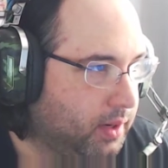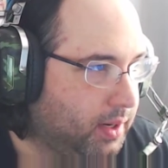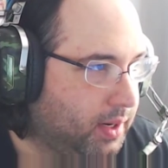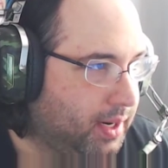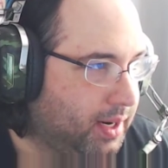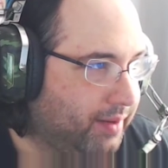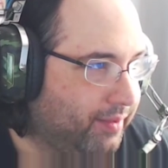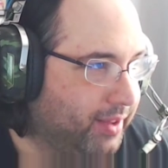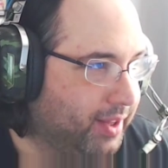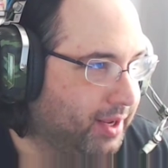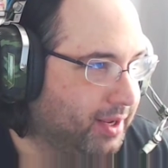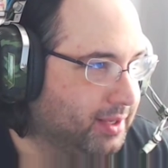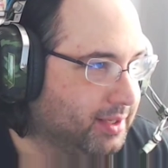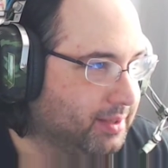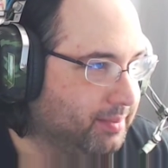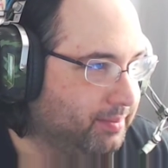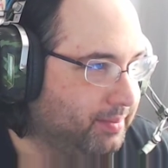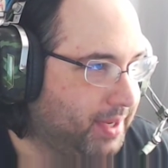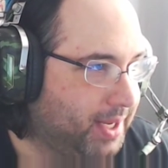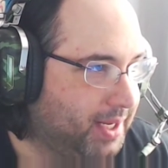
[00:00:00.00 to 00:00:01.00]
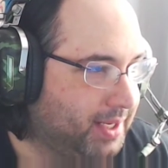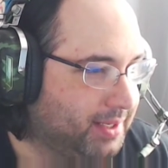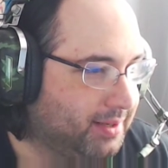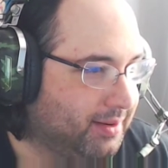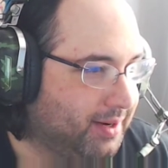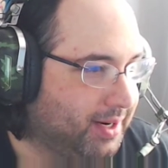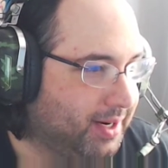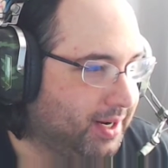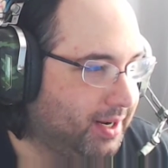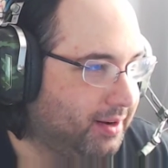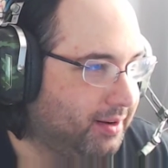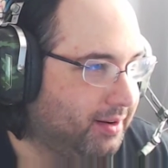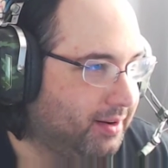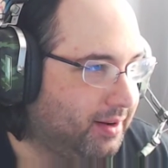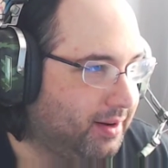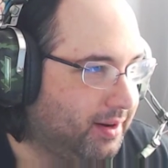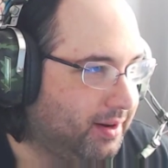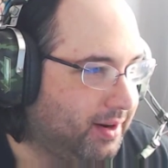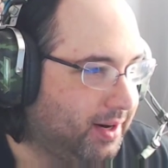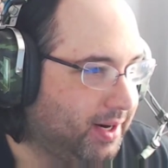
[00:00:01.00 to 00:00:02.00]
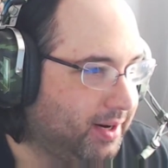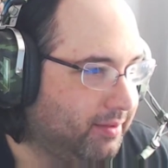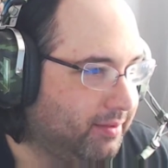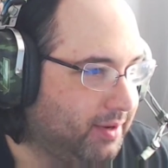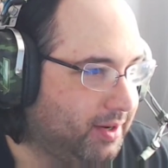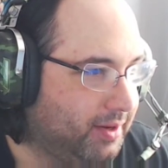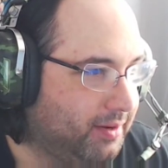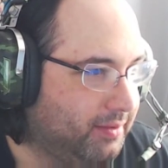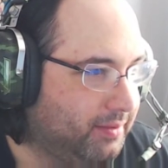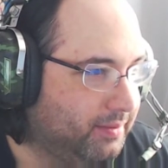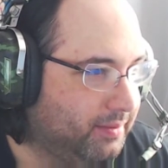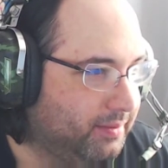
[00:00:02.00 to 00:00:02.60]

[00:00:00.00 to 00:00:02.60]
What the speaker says: Everything is a mess right now. All right, well,